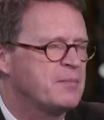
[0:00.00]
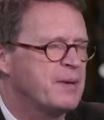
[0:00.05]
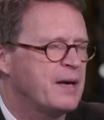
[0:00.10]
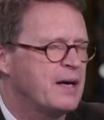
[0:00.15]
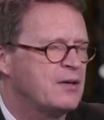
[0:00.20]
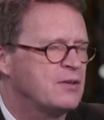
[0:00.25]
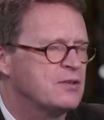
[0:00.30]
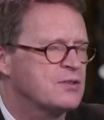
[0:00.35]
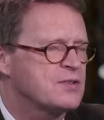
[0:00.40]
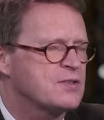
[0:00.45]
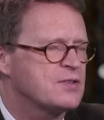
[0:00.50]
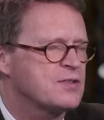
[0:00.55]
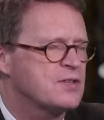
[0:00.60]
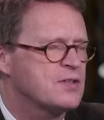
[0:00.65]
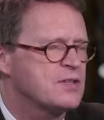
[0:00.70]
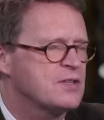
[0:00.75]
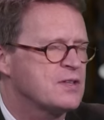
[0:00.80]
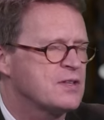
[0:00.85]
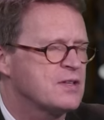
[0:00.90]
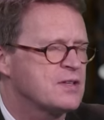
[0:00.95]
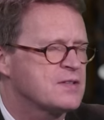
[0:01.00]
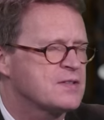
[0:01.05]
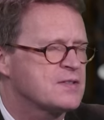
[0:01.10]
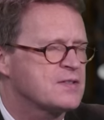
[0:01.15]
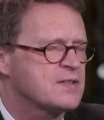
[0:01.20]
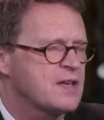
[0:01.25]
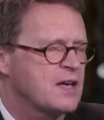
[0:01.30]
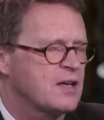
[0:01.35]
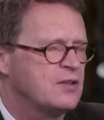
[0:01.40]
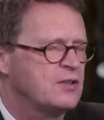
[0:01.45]
about the, the
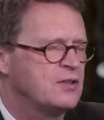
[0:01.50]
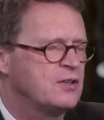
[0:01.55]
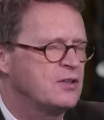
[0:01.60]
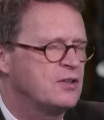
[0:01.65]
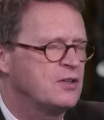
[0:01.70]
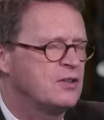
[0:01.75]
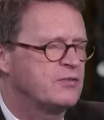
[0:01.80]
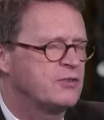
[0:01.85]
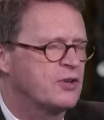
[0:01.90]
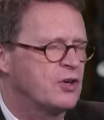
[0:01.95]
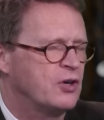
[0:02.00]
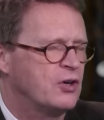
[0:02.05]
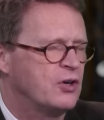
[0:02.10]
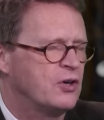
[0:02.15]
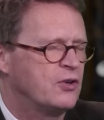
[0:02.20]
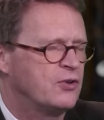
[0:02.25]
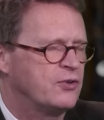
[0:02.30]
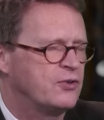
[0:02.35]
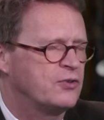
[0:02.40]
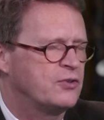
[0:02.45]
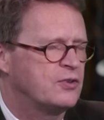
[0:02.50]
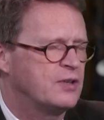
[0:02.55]
Son of God